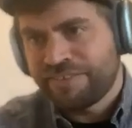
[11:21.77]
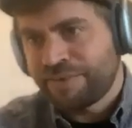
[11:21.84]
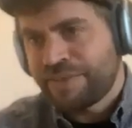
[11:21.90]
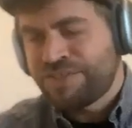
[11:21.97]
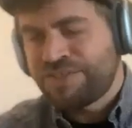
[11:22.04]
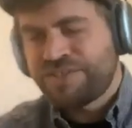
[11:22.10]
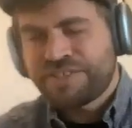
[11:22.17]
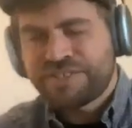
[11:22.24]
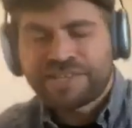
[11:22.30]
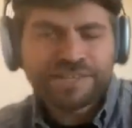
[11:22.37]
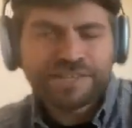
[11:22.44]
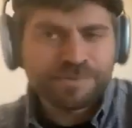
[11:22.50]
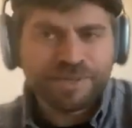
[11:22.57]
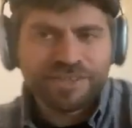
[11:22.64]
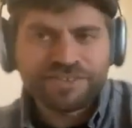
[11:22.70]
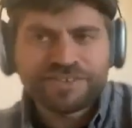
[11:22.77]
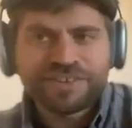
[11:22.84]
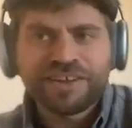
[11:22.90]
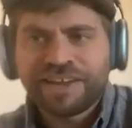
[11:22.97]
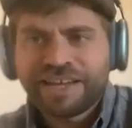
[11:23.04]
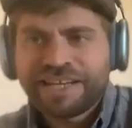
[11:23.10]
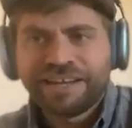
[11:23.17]
So I just had to put this
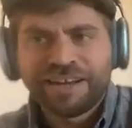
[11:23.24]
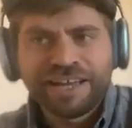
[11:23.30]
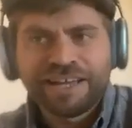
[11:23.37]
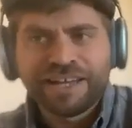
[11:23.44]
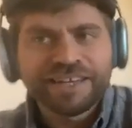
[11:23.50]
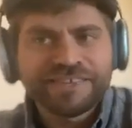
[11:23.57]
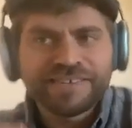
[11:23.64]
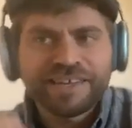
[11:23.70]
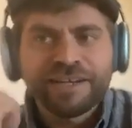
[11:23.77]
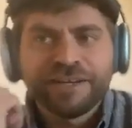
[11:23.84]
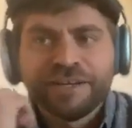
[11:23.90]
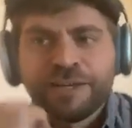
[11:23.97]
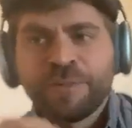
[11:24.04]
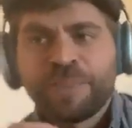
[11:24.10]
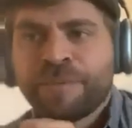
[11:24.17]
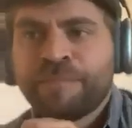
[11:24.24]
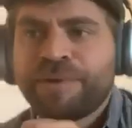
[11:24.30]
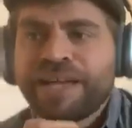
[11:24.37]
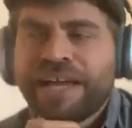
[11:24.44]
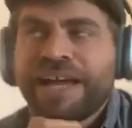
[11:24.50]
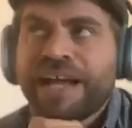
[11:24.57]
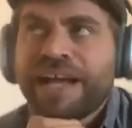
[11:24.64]
tiny eye light in,
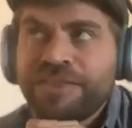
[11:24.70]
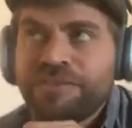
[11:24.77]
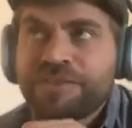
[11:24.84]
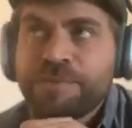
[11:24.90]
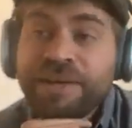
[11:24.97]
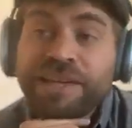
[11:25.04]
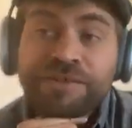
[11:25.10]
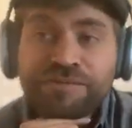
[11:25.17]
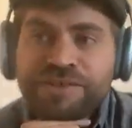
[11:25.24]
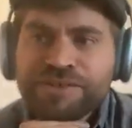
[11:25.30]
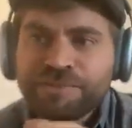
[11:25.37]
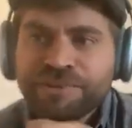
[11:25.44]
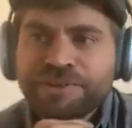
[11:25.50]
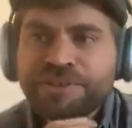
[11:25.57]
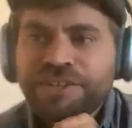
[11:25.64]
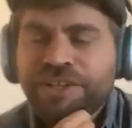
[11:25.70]
but it had to be invisible.